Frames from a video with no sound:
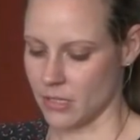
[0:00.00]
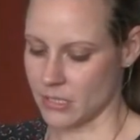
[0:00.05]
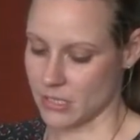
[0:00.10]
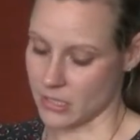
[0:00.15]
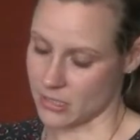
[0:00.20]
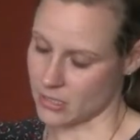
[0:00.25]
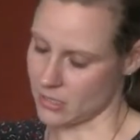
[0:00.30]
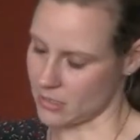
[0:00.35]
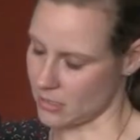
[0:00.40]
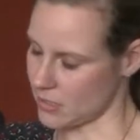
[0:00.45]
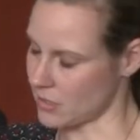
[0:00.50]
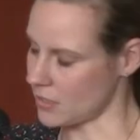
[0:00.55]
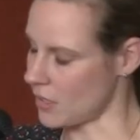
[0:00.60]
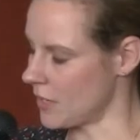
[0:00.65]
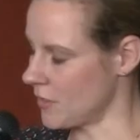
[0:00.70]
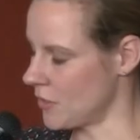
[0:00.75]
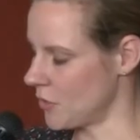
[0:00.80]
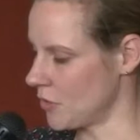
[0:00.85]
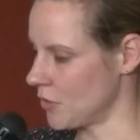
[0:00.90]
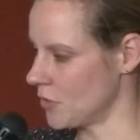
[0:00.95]
just as a side
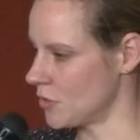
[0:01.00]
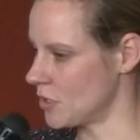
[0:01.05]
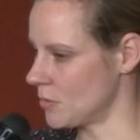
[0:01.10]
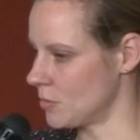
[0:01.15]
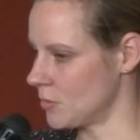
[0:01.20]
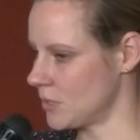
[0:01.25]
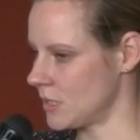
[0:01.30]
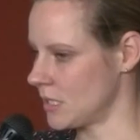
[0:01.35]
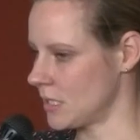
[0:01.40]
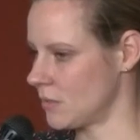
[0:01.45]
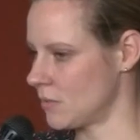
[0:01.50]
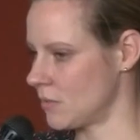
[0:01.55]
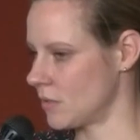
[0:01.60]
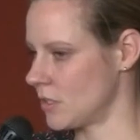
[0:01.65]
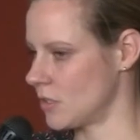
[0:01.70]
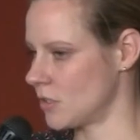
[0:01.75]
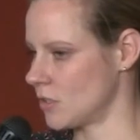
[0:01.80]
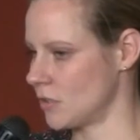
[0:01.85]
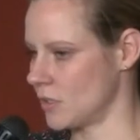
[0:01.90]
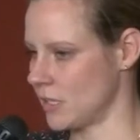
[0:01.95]
note, on 666 very
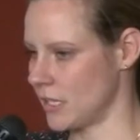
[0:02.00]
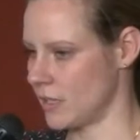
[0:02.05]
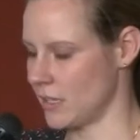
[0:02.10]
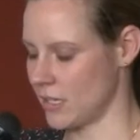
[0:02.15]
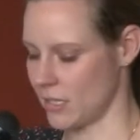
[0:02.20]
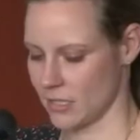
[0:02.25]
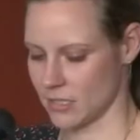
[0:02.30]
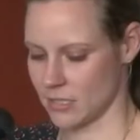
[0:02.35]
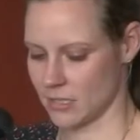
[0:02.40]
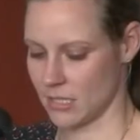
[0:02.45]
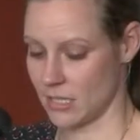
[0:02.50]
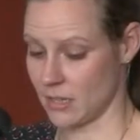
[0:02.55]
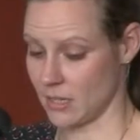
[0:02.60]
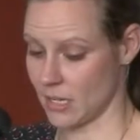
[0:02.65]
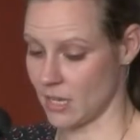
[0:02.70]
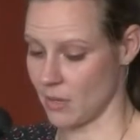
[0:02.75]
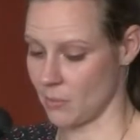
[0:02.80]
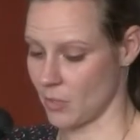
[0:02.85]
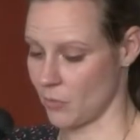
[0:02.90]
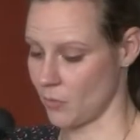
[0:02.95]
shortly in the
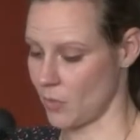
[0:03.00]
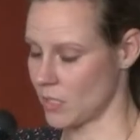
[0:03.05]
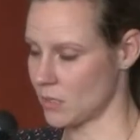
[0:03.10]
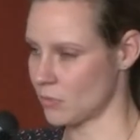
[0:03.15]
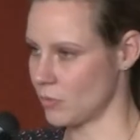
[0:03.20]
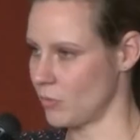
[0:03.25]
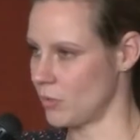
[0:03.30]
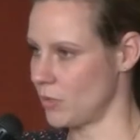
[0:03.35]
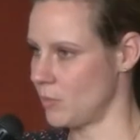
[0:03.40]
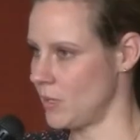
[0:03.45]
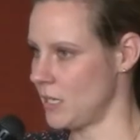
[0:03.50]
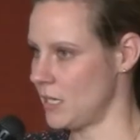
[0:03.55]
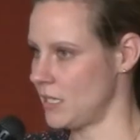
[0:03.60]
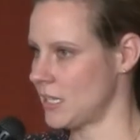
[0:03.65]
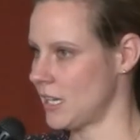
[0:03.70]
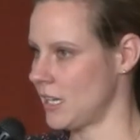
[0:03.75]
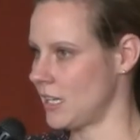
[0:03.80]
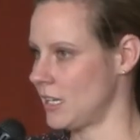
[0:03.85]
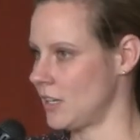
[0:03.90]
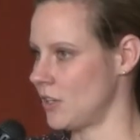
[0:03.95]
coming weeks we will be
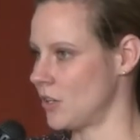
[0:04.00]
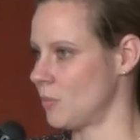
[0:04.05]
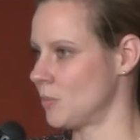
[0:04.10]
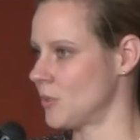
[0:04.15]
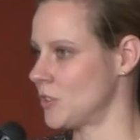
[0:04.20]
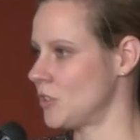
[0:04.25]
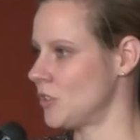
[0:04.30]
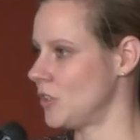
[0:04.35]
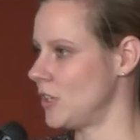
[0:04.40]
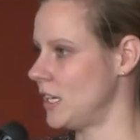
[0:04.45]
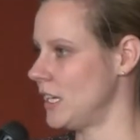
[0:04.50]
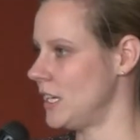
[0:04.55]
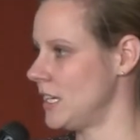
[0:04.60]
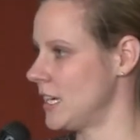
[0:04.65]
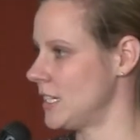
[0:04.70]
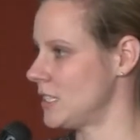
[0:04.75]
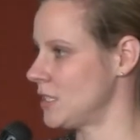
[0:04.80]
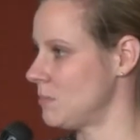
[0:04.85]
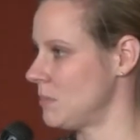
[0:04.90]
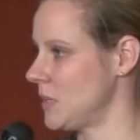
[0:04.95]
taking an opportunity to get
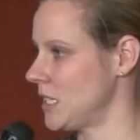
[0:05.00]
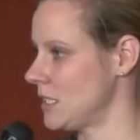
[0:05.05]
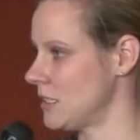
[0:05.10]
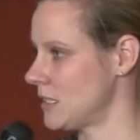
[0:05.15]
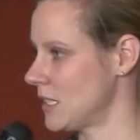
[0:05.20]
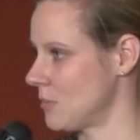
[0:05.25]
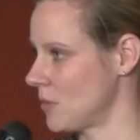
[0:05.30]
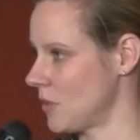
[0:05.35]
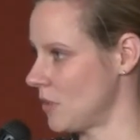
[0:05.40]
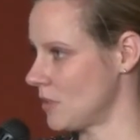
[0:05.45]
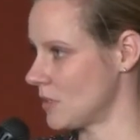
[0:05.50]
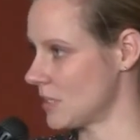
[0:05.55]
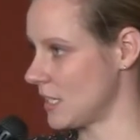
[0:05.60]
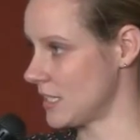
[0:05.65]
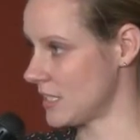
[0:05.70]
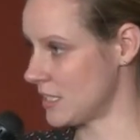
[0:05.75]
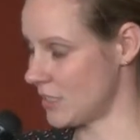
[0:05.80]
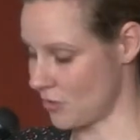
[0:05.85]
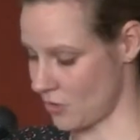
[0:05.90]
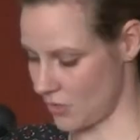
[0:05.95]
to meet some of those
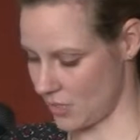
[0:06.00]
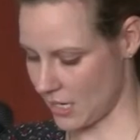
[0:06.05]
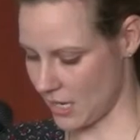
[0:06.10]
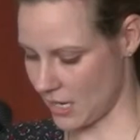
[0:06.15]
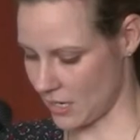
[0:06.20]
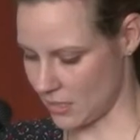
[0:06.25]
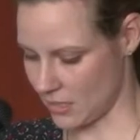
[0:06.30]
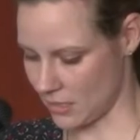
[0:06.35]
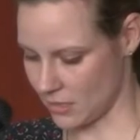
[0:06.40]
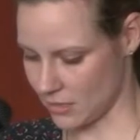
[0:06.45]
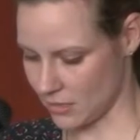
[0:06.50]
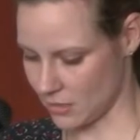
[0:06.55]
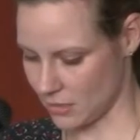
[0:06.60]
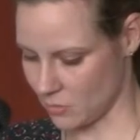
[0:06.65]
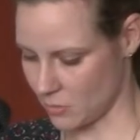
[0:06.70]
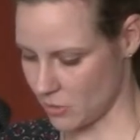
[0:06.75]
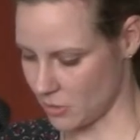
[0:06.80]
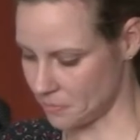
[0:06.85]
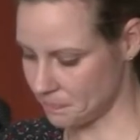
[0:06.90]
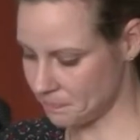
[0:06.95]
lesser known candidates as
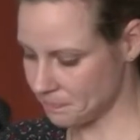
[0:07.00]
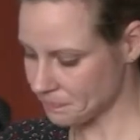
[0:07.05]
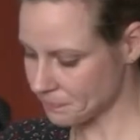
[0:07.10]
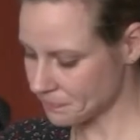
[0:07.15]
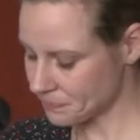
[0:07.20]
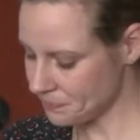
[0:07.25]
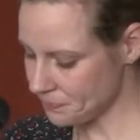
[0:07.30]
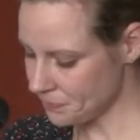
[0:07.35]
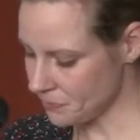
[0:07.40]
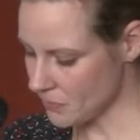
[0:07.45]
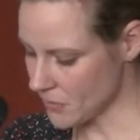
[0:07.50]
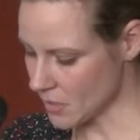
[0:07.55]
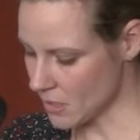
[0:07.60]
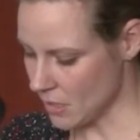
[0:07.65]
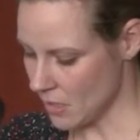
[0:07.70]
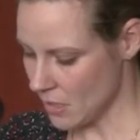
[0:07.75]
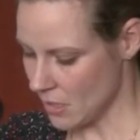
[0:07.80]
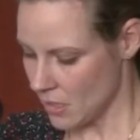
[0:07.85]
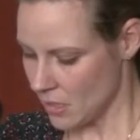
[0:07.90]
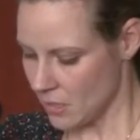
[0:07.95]
well.
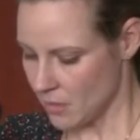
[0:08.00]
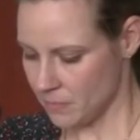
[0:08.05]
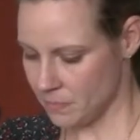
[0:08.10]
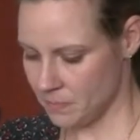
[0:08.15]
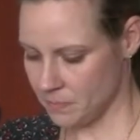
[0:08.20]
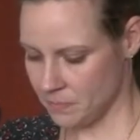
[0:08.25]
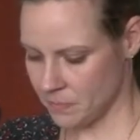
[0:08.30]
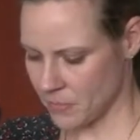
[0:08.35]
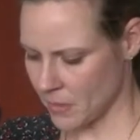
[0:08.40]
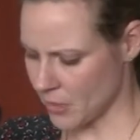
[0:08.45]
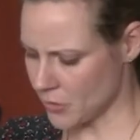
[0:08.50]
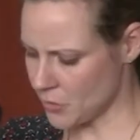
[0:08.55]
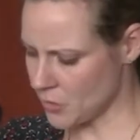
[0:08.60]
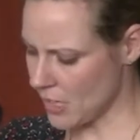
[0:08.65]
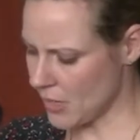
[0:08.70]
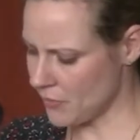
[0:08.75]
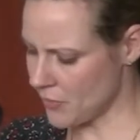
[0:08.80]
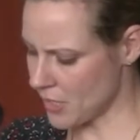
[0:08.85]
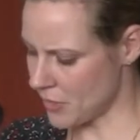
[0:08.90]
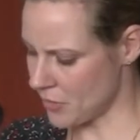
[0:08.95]
And I do
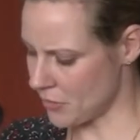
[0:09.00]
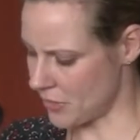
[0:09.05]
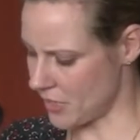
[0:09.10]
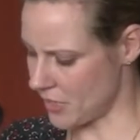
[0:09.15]
have another